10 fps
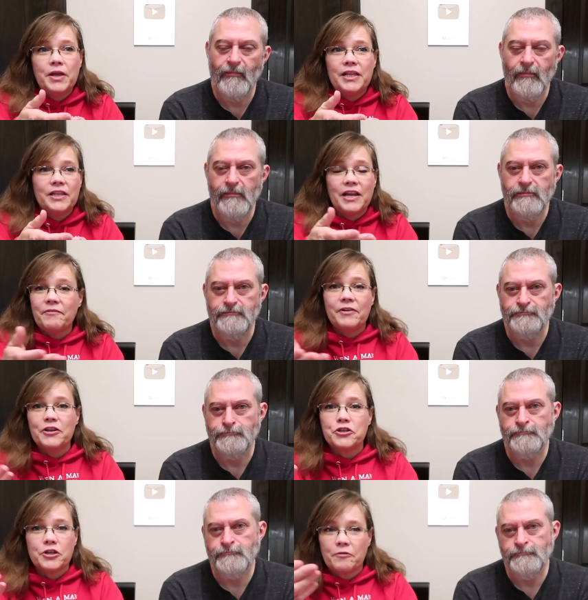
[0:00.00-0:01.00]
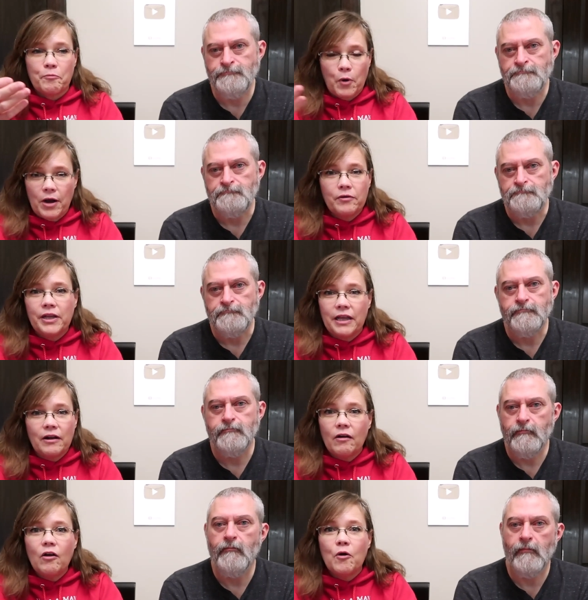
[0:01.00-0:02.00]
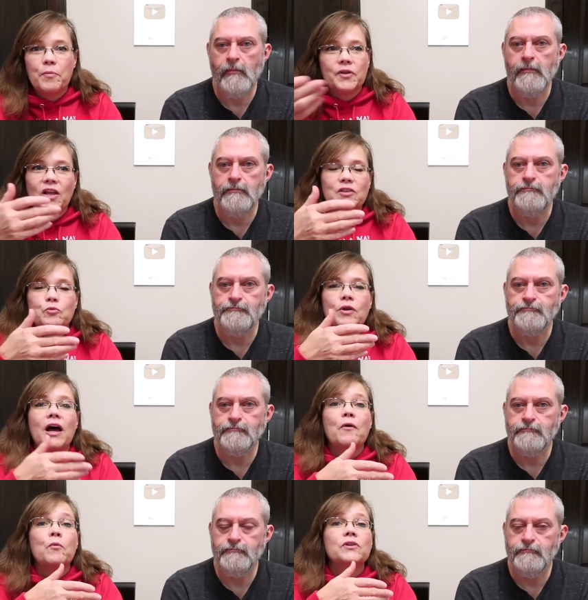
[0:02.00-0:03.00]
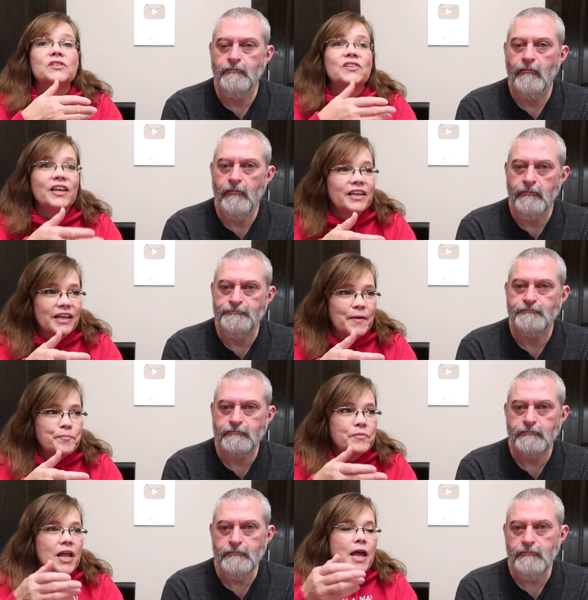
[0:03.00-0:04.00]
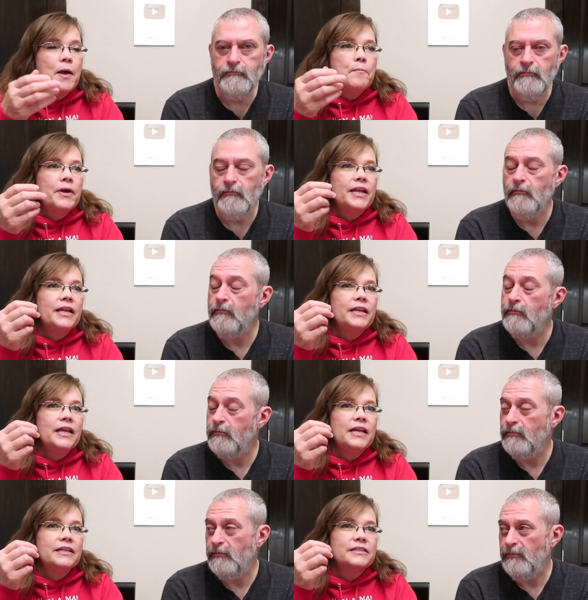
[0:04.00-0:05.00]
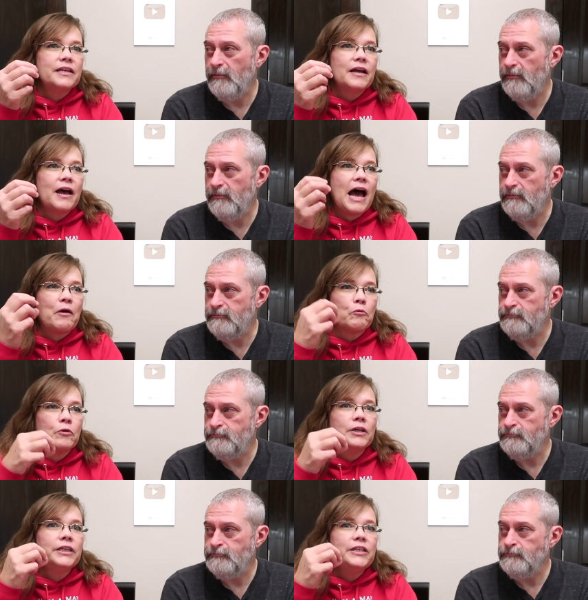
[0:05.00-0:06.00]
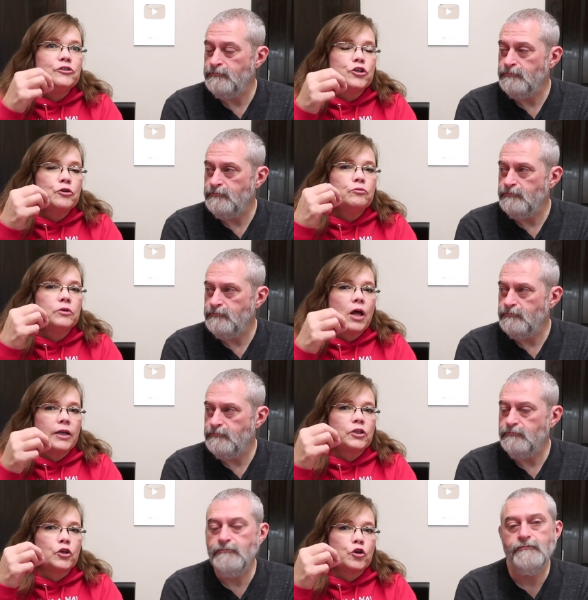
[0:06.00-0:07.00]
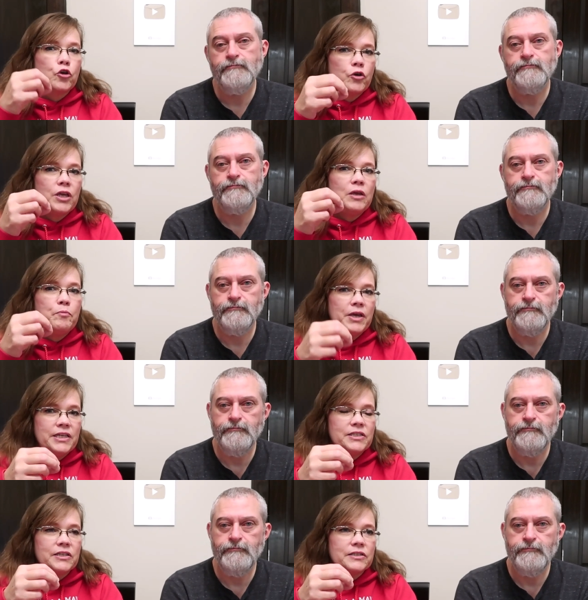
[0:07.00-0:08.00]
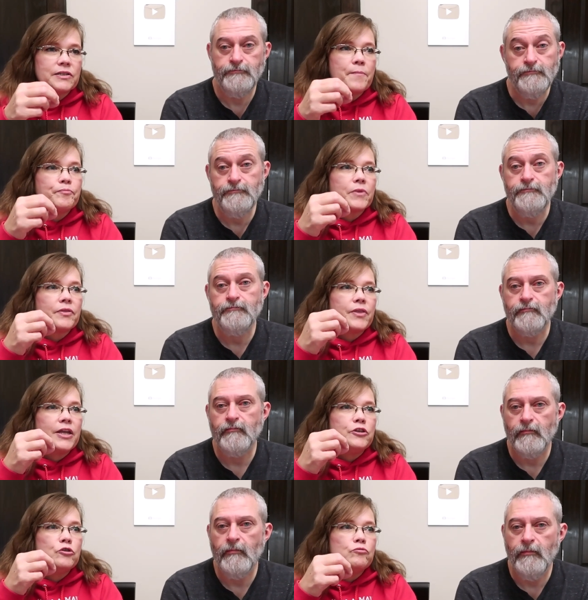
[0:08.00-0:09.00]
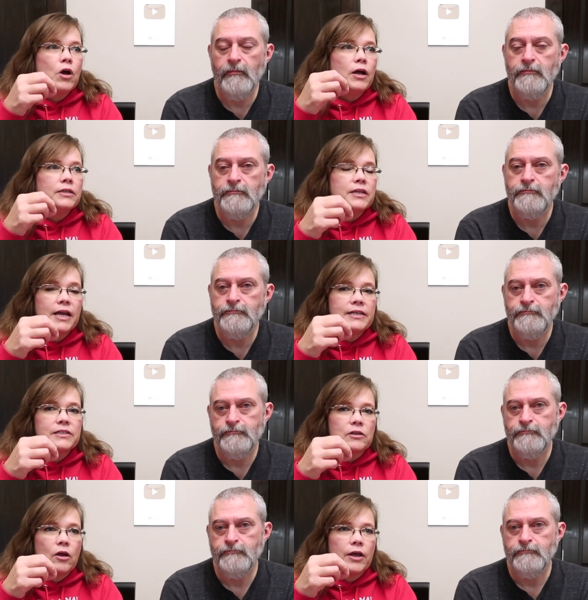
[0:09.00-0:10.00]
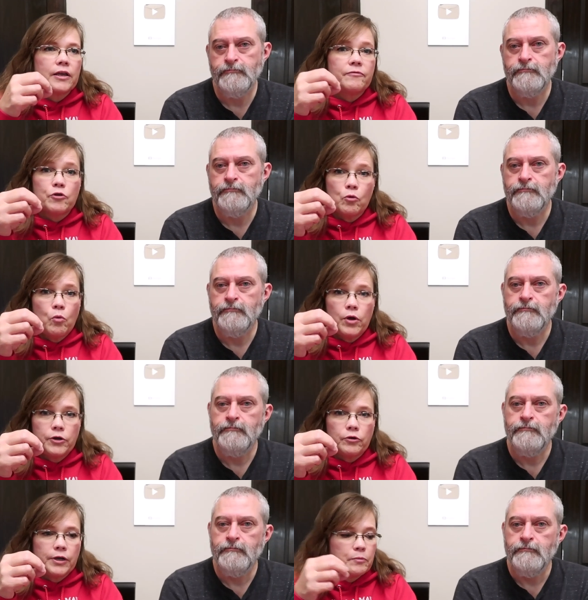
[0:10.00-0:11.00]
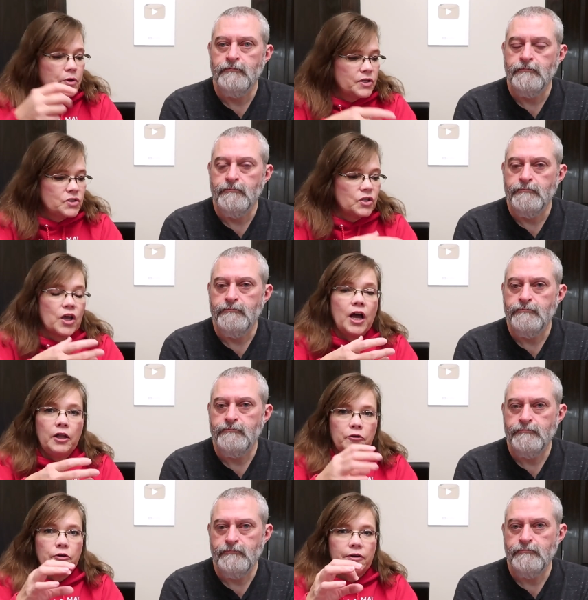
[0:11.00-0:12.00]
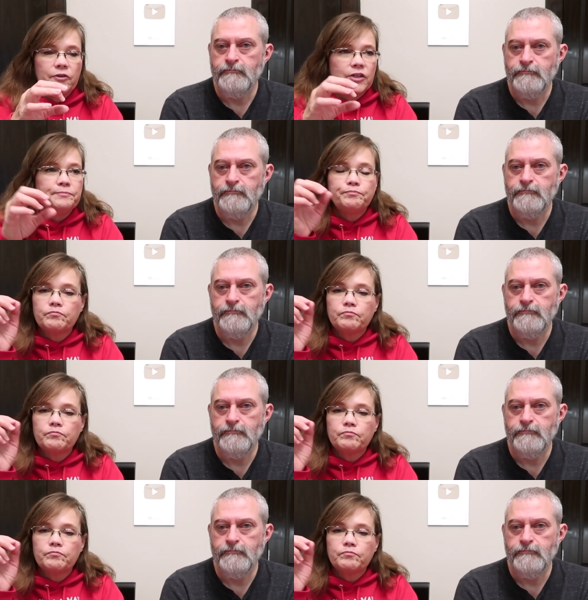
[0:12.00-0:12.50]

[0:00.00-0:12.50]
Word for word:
Speaker 1: be the definition of brownie at all, but that's what I was thinking. But it, it uh, I really do like the cookie pieces. Mm-hmm. They do not taste like, if you're wondering, because of the color and everything,